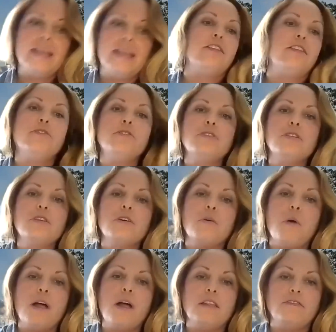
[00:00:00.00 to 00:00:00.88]
Those are
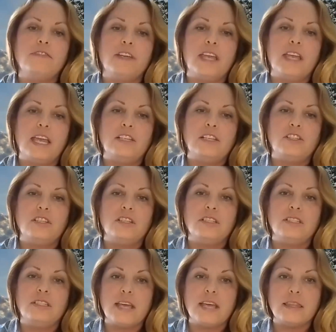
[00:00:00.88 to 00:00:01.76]
the
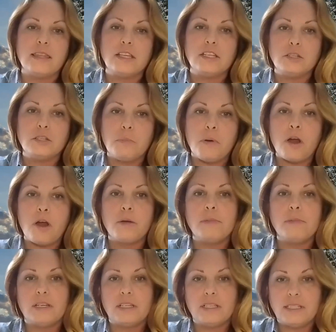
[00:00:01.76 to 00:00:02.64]
qualifications that the
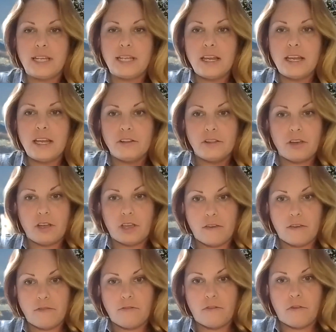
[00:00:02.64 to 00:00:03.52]
Department of State are
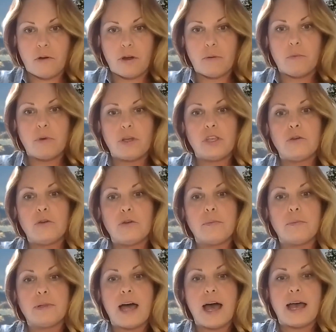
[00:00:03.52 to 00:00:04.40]
looking for when you
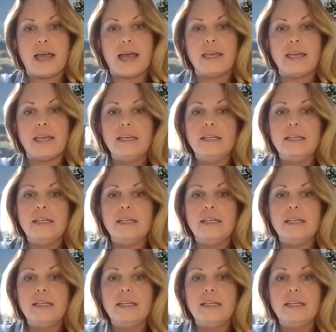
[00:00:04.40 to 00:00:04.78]
apply.